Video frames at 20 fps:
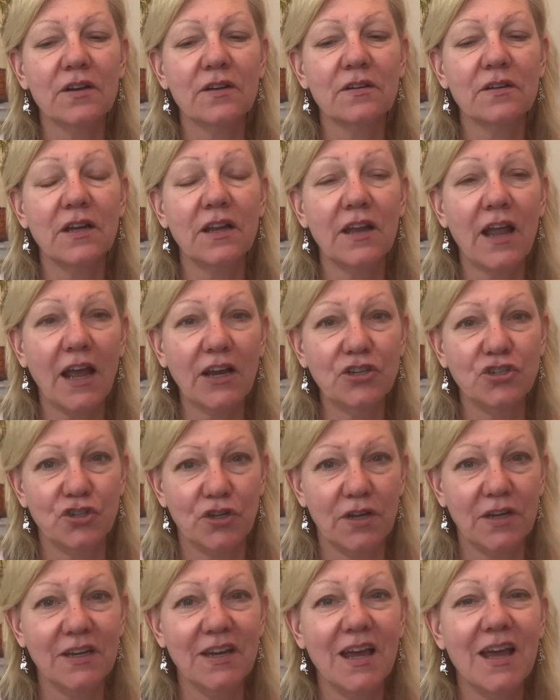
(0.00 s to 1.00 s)

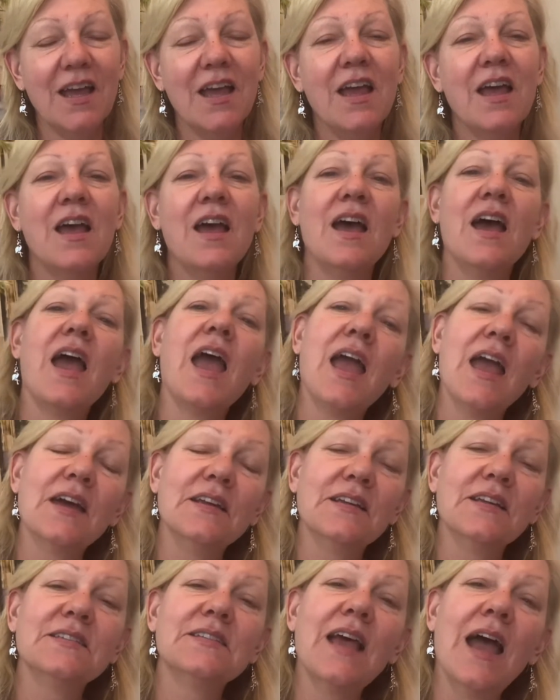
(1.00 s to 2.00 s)
collection,
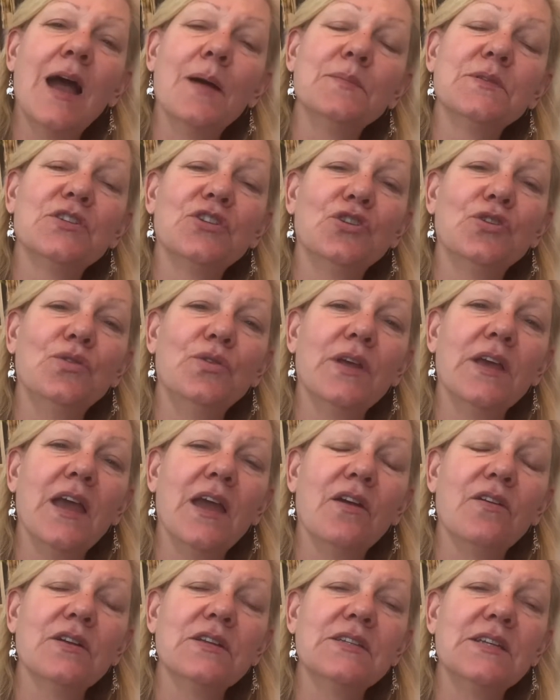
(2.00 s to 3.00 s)
and it's absolutely
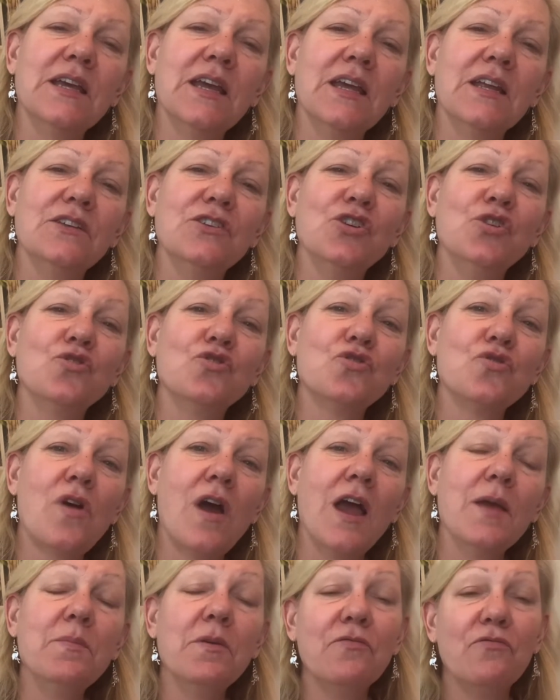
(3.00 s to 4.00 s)
guaranteed. You
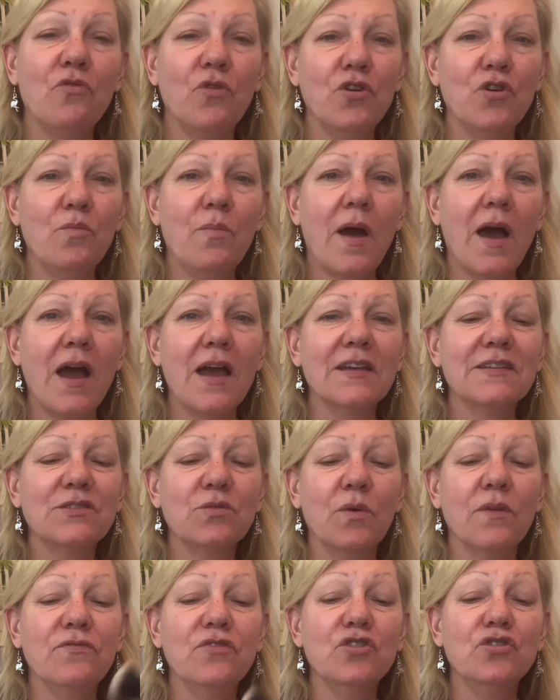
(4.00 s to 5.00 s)
try before you buy.
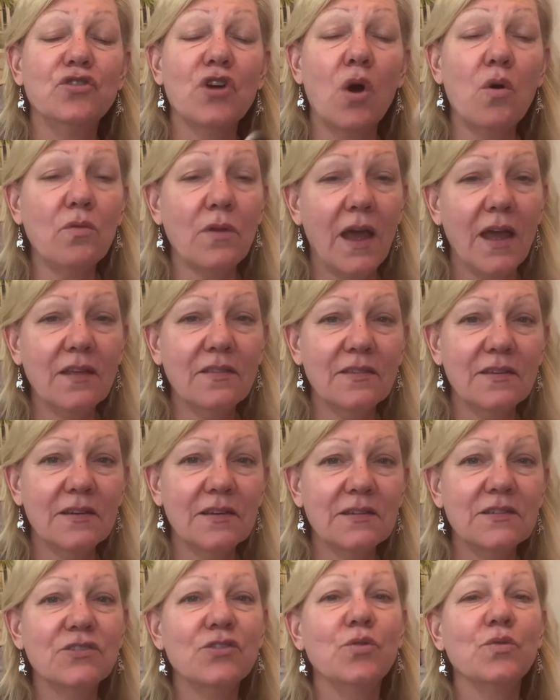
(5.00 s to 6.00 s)
So if you don't like
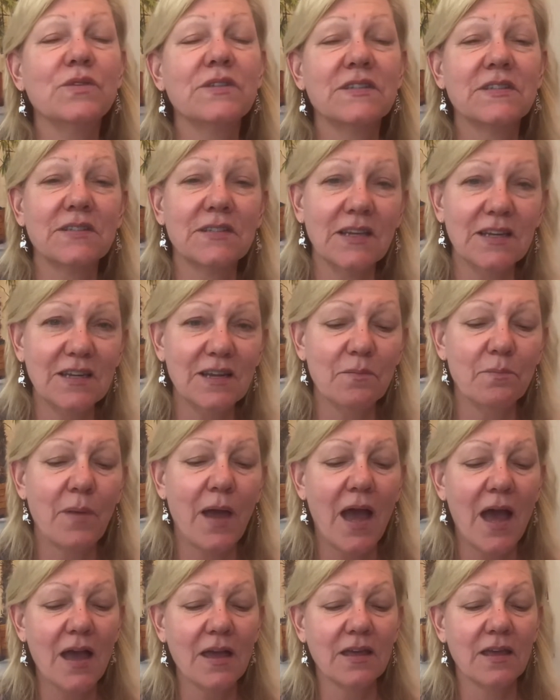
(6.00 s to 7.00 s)
this, you send it
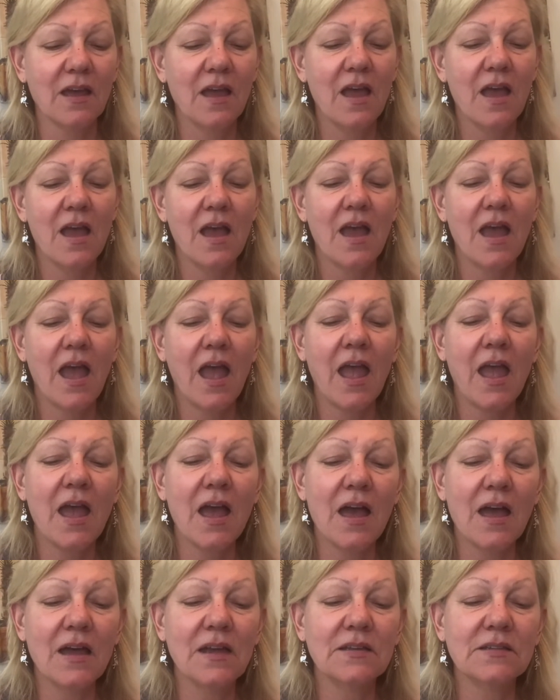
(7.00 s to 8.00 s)
back
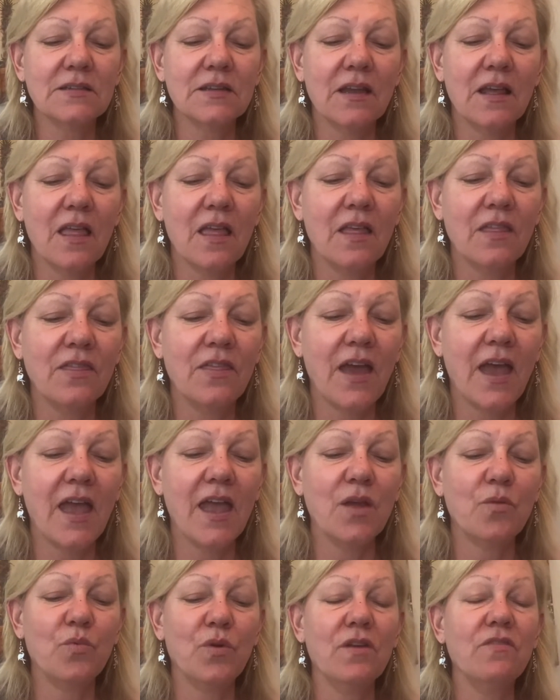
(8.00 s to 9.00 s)
and
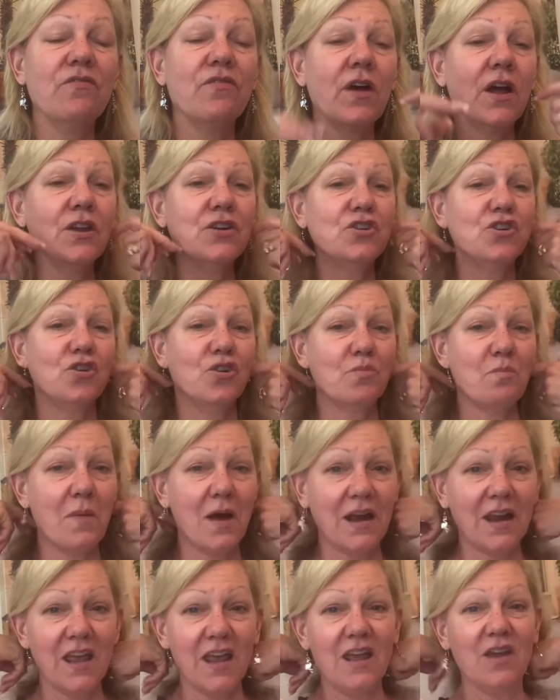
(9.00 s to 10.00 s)
they refund your
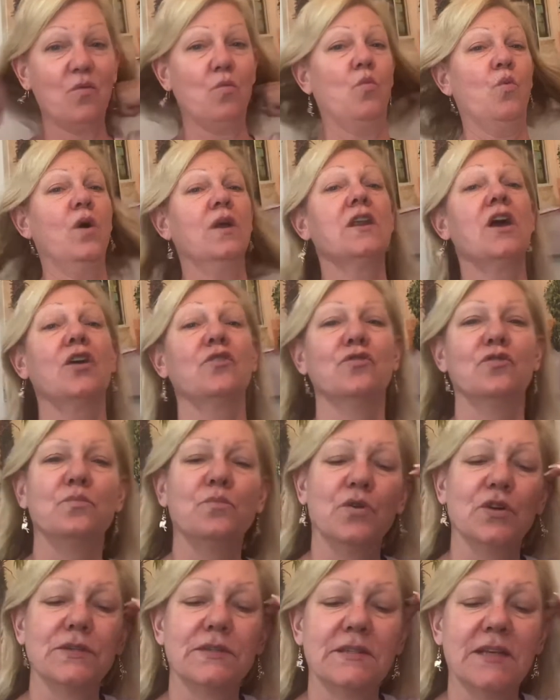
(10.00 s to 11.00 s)
money
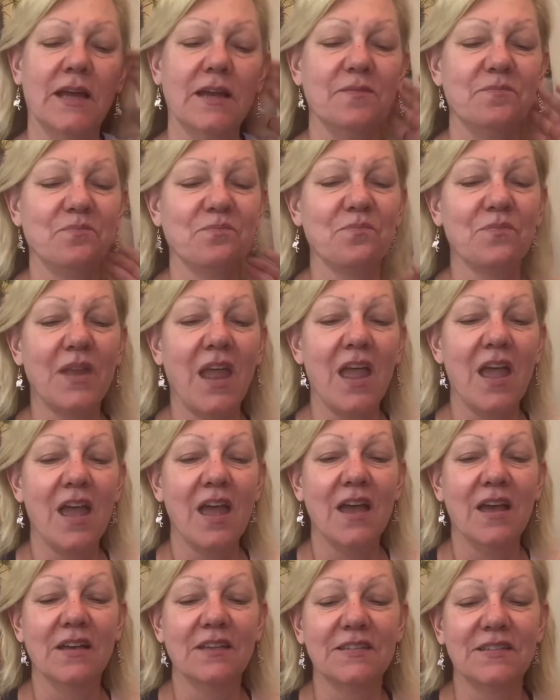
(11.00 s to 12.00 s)
100%.
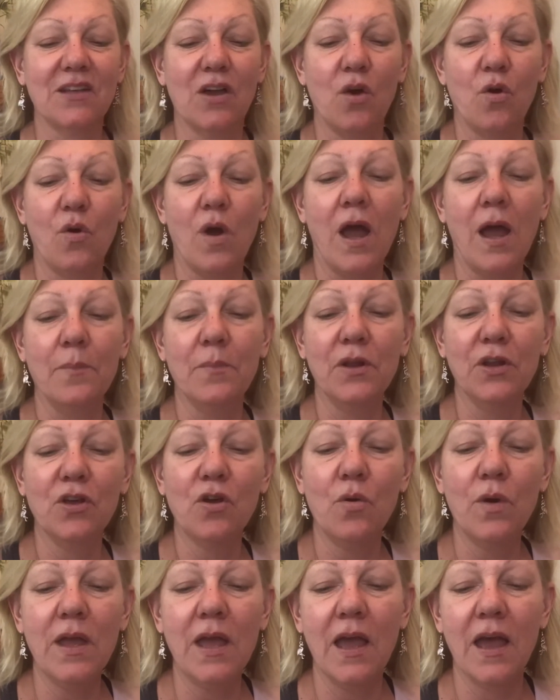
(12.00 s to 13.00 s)
So I'm going to
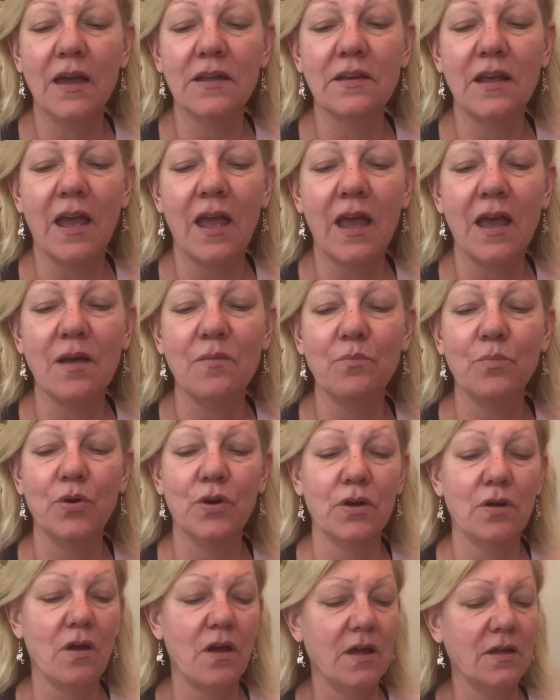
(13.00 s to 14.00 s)
go ahead and
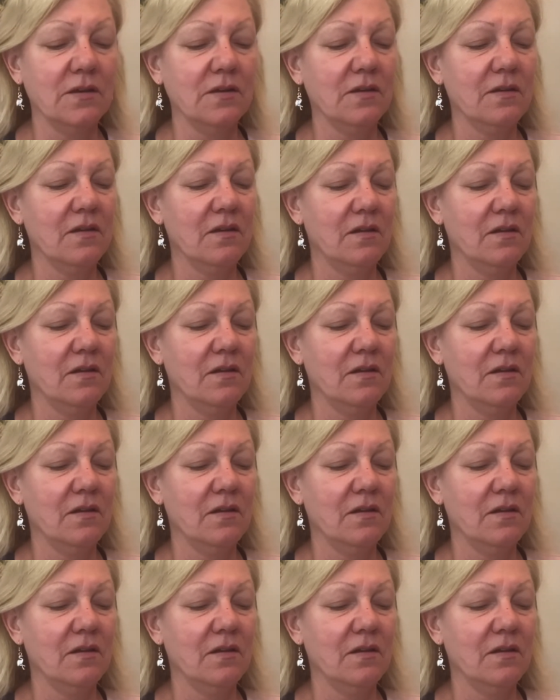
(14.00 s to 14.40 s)
put on